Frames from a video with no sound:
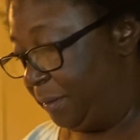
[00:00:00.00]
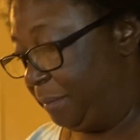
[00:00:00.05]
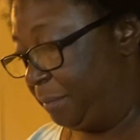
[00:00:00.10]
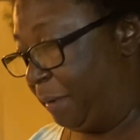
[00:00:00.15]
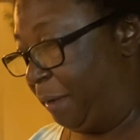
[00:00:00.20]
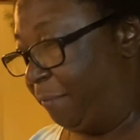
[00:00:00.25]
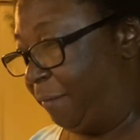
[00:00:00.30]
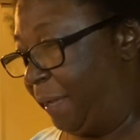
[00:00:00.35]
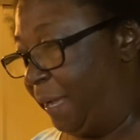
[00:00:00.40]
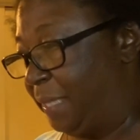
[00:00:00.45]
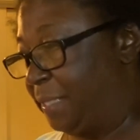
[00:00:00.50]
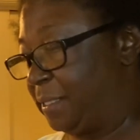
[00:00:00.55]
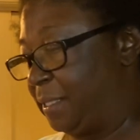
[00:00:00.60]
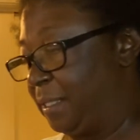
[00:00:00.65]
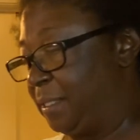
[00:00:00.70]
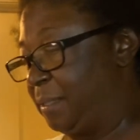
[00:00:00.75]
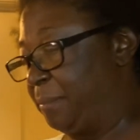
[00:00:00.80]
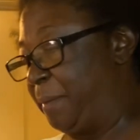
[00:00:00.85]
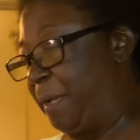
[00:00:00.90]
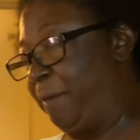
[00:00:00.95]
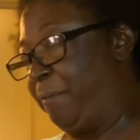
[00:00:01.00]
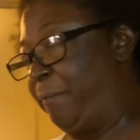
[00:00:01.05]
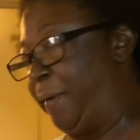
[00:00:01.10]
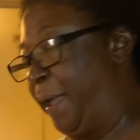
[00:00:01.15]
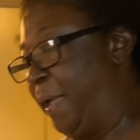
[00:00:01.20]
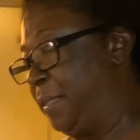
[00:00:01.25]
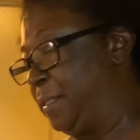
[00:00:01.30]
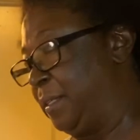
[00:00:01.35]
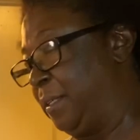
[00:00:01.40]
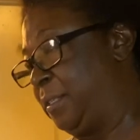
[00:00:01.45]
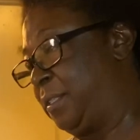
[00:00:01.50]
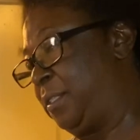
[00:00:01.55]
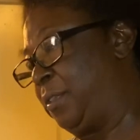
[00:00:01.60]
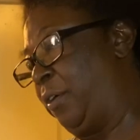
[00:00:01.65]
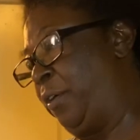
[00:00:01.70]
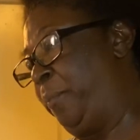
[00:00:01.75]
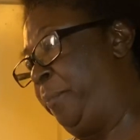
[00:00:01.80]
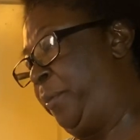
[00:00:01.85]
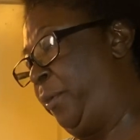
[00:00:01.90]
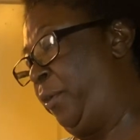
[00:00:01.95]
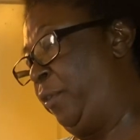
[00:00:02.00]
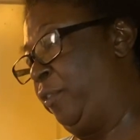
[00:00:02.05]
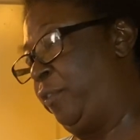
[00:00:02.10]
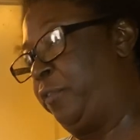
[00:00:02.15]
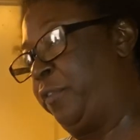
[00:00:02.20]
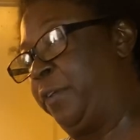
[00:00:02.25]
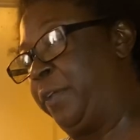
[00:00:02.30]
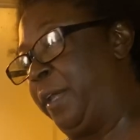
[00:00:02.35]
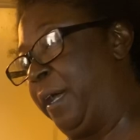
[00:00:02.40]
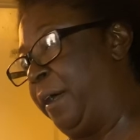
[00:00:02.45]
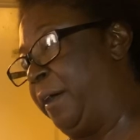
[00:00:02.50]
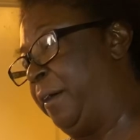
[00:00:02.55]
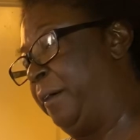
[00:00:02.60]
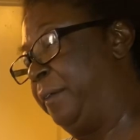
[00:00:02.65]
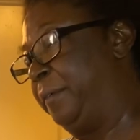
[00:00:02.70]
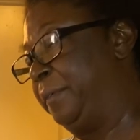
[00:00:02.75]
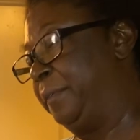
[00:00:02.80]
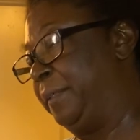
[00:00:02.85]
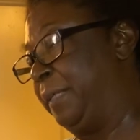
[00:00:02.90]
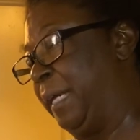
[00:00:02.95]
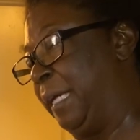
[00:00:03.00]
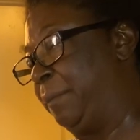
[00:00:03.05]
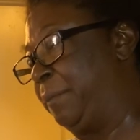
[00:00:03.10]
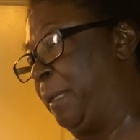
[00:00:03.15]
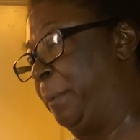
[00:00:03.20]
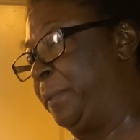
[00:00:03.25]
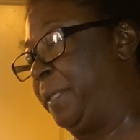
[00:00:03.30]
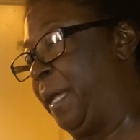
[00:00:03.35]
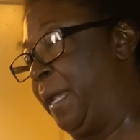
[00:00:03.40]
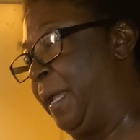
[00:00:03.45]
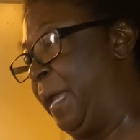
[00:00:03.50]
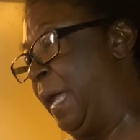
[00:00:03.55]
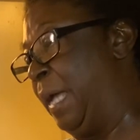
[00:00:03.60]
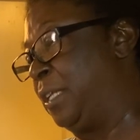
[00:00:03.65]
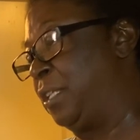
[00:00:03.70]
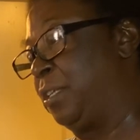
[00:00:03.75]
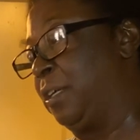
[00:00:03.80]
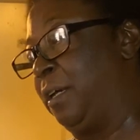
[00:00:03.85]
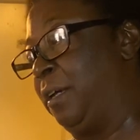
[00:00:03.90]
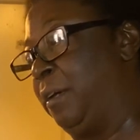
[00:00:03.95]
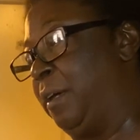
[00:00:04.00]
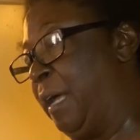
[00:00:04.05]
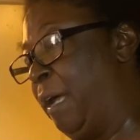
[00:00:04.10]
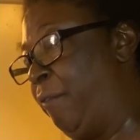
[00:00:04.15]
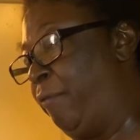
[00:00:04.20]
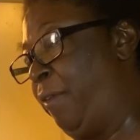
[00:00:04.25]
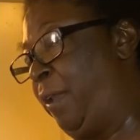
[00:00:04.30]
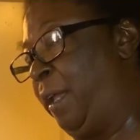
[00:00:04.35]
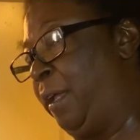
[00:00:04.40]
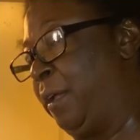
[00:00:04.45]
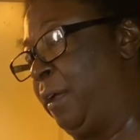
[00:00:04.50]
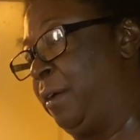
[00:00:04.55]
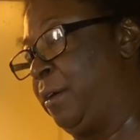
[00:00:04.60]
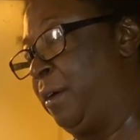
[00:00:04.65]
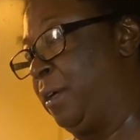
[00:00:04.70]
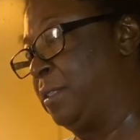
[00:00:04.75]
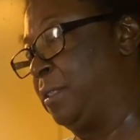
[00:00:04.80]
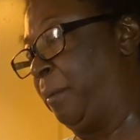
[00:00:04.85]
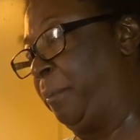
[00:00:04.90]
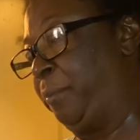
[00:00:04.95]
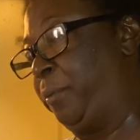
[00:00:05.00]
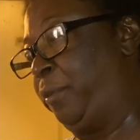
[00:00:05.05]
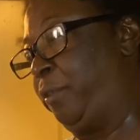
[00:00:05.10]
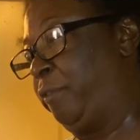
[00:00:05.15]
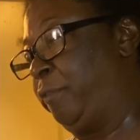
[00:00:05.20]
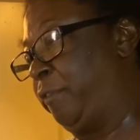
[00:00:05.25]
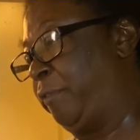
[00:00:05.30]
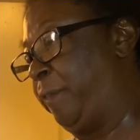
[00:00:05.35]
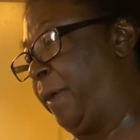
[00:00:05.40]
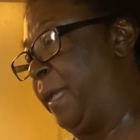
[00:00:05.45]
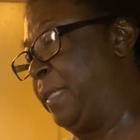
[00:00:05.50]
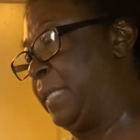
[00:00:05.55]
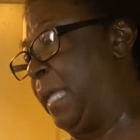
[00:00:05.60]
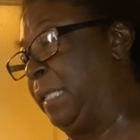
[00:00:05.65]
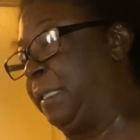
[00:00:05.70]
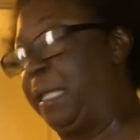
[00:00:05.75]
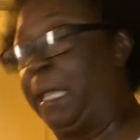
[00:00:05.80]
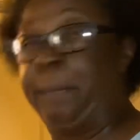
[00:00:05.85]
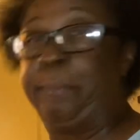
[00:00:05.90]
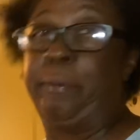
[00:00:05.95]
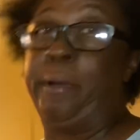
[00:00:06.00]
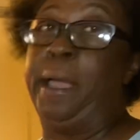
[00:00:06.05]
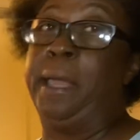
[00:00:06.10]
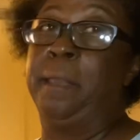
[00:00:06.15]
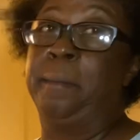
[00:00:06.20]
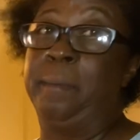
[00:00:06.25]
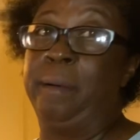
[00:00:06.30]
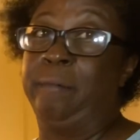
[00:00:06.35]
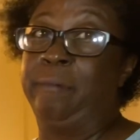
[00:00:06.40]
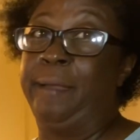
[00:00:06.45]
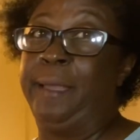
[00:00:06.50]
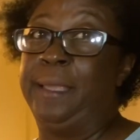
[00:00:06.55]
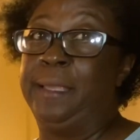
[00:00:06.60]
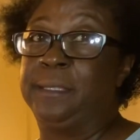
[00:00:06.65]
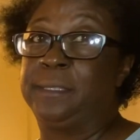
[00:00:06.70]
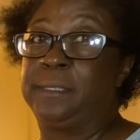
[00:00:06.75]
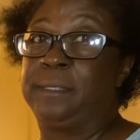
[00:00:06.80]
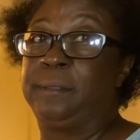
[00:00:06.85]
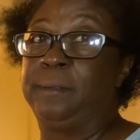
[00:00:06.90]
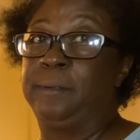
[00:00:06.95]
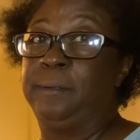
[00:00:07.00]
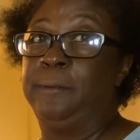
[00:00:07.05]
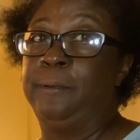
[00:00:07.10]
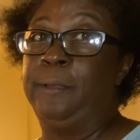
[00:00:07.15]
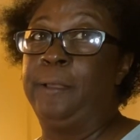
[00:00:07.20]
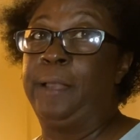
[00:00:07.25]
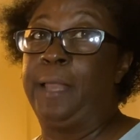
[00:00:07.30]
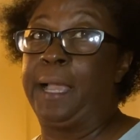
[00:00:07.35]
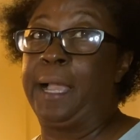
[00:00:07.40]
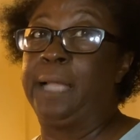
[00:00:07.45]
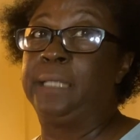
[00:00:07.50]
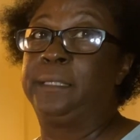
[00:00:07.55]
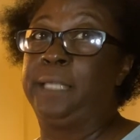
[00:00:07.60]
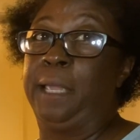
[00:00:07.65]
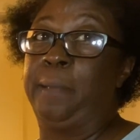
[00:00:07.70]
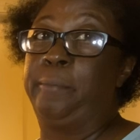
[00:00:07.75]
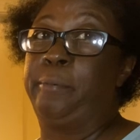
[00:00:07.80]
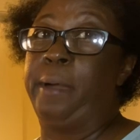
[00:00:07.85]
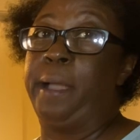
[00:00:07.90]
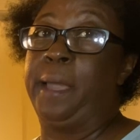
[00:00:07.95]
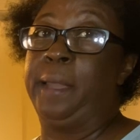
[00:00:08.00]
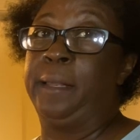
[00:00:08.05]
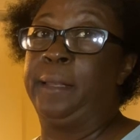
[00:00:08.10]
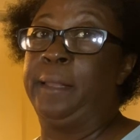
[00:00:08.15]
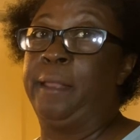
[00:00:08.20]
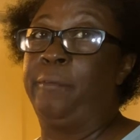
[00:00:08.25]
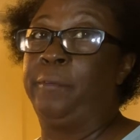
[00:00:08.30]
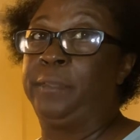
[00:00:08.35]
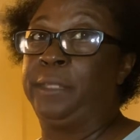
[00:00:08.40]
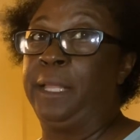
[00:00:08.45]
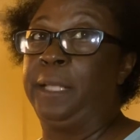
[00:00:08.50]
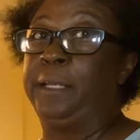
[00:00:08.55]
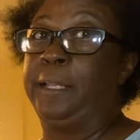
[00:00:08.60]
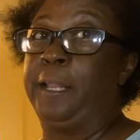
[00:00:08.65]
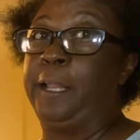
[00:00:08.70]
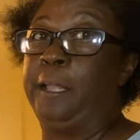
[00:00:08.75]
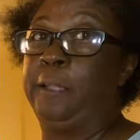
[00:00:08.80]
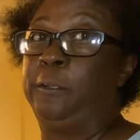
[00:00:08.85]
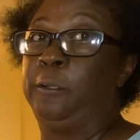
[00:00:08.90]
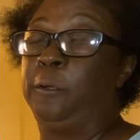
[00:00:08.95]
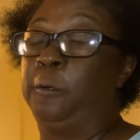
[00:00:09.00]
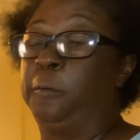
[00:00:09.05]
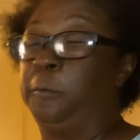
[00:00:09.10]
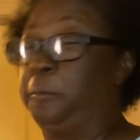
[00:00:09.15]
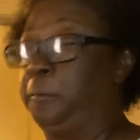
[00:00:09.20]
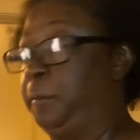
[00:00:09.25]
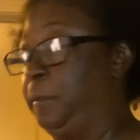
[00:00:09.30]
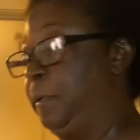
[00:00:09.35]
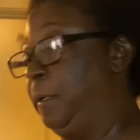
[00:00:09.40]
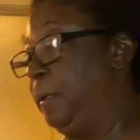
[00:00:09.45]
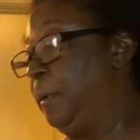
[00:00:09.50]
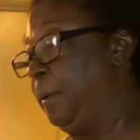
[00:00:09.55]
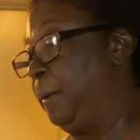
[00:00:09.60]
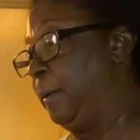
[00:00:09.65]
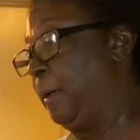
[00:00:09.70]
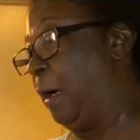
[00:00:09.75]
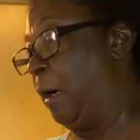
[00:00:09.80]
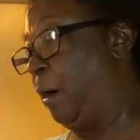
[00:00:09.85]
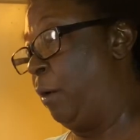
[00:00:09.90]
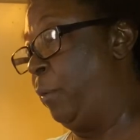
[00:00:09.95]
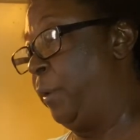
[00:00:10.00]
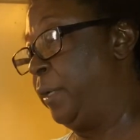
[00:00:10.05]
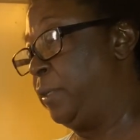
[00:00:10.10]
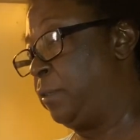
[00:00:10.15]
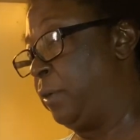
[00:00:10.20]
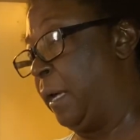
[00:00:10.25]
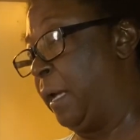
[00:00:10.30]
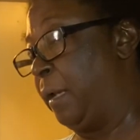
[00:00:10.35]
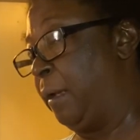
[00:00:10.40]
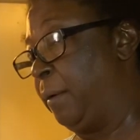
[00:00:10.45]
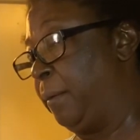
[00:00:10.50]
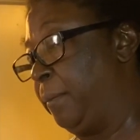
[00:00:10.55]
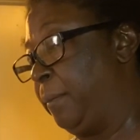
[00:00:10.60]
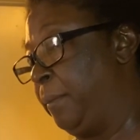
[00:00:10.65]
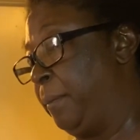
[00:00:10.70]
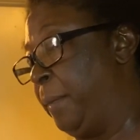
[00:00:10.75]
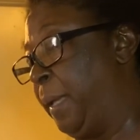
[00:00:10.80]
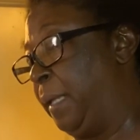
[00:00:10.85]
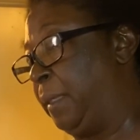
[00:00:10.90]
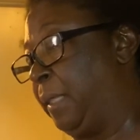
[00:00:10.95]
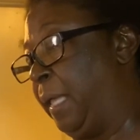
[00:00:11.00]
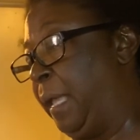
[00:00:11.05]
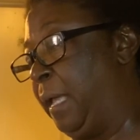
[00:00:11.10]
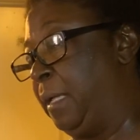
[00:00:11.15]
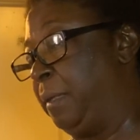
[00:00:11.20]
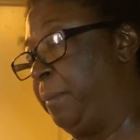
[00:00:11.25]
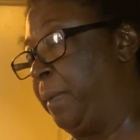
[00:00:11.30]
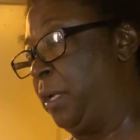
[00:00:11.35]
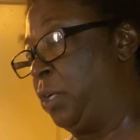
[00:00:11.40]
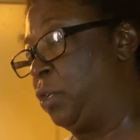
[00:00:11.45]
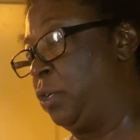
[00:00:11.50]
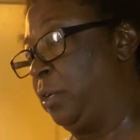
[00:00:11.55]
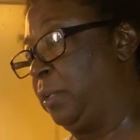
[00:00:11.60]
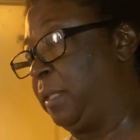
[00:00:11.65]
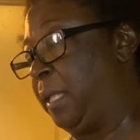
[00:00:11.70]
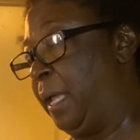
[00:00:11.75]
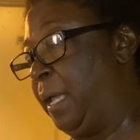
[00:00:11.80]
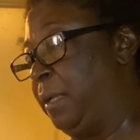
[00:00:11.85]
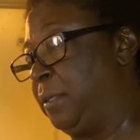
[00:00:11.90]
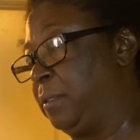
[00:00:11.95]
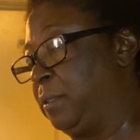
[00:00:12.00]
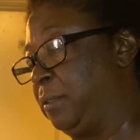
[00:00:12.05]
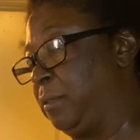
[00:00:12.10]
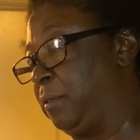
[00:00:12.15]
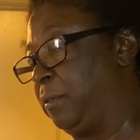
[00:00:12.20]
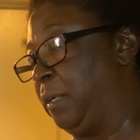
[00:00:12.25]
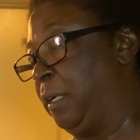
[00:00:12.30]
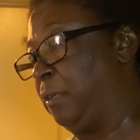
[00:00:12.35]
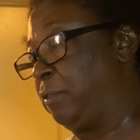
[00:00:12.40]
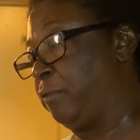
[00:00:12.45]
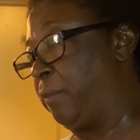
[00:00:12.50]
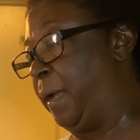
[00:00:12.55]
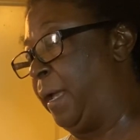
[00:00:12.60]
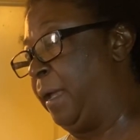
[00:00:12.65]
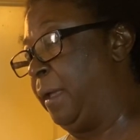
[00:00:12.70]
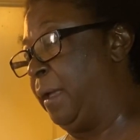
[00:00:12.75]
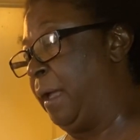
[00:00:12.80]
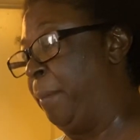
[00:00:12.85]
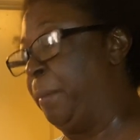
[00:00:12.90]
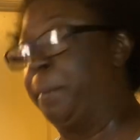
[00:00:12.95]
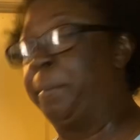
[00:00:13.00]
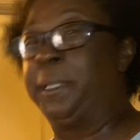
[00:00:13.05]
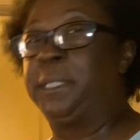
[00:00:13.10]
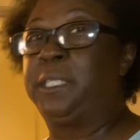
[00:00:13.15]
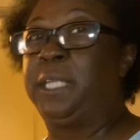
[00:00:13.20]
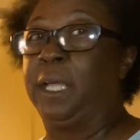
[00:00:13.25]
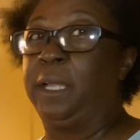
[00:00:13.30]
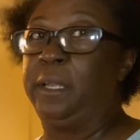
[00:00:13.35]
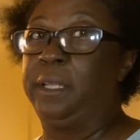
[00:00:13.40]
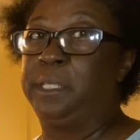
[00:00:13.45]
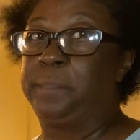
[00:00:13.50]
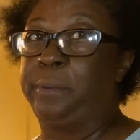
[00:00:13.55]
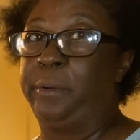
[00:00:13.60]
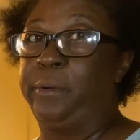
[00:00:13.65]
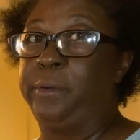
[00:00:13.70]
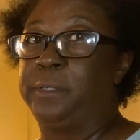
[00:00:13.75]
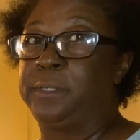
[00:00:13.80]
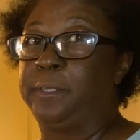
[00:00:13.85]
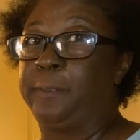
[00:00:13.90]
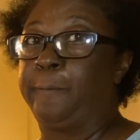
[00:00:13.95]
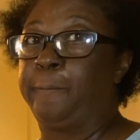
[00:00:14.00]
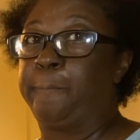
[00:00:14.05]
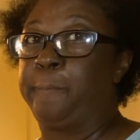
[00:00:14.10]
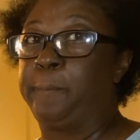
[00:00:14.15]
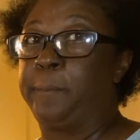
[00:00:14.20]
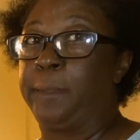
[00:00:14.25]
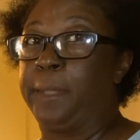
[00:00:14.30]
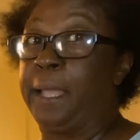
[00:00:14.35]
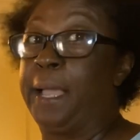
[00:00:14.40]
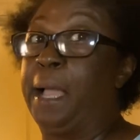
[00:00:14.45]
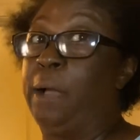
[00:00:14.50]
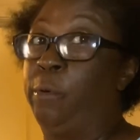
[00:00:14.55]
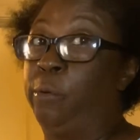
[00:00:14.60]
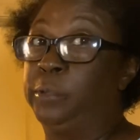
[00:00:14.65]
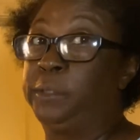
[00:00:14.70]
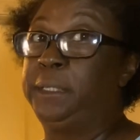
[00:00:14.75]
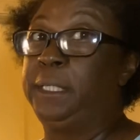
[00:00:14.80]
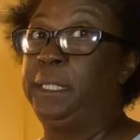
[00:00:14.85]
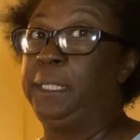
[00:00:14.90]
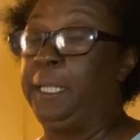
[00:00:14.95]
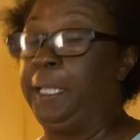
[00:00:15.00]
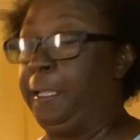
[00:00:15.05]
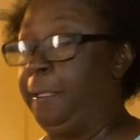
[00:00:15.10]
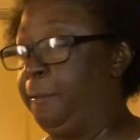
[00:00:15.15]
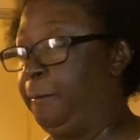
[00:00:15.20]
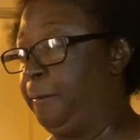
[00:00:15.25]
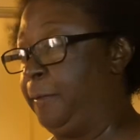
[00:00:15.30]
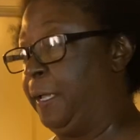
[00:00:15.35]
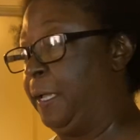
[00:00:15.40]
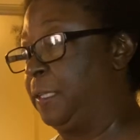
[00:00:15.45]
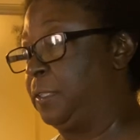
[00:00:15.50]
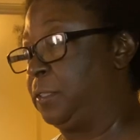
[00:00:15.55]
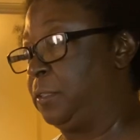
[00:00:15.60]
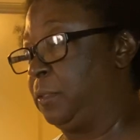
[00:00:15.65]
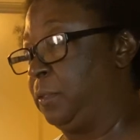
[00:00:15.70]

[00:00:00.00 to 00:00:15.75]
My rice is so beautiful, y'all. I'm telling you, I really can cook some beautiful rice. I take pride in my rice, like I take pride in everything that I do. I'm always trying to make sure things is right. I'm a meticulous person. I got OCD, yes.